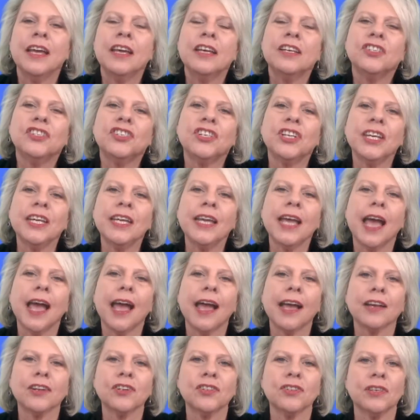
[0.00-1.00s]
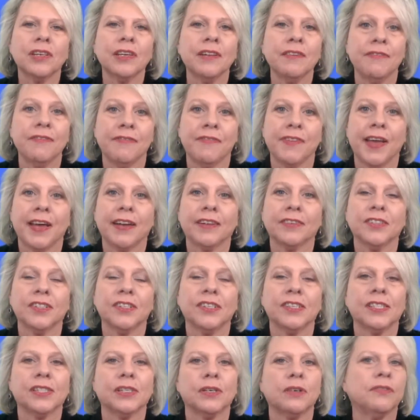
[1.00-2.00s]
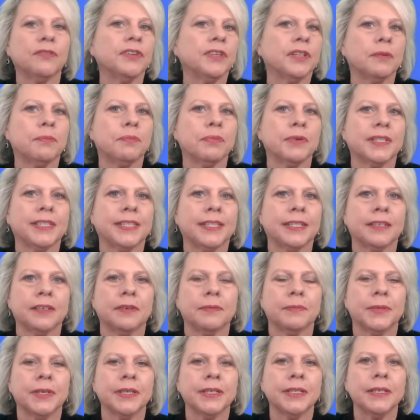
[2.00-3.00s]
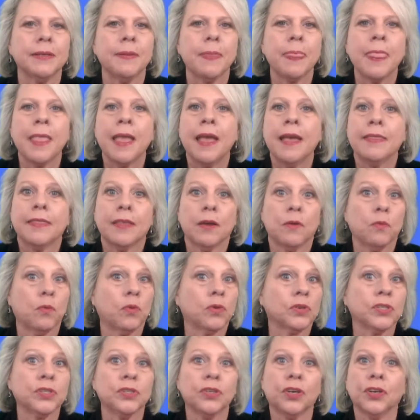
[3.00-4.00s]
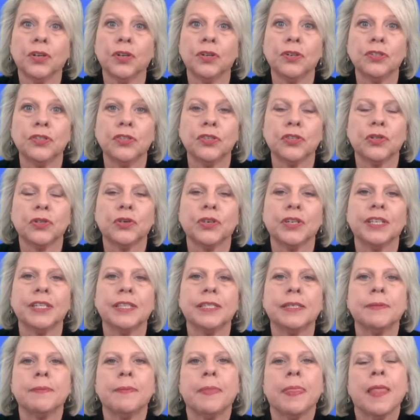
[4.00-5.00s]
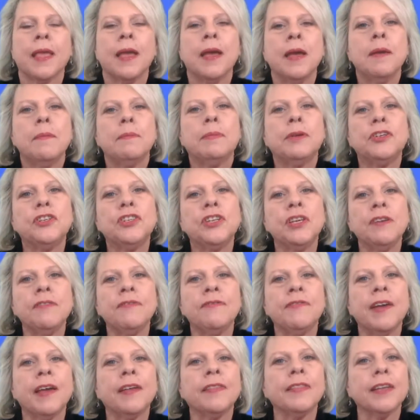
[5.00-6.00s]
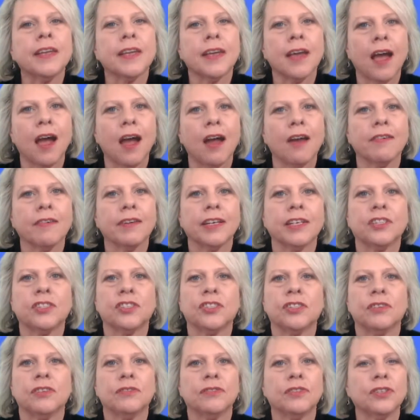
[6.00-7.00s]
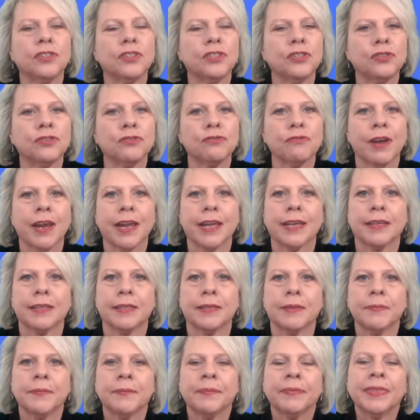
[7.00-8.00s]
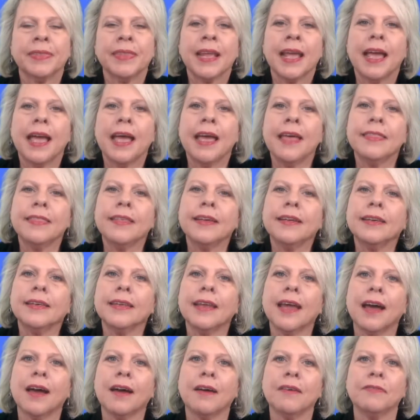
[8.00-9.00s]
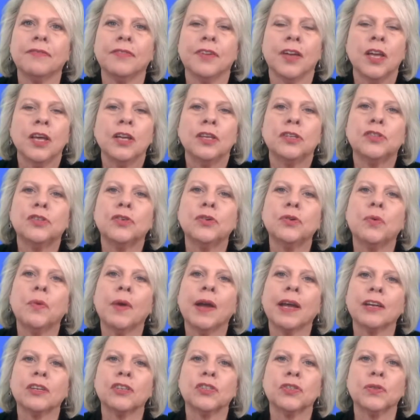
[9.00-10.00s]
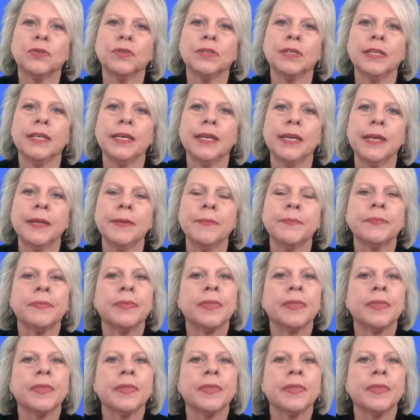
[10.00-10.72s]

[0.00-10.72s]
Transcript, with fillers: She actually found herself in a predicament that was not her choice, but she found the courage, the strength, and the love to actually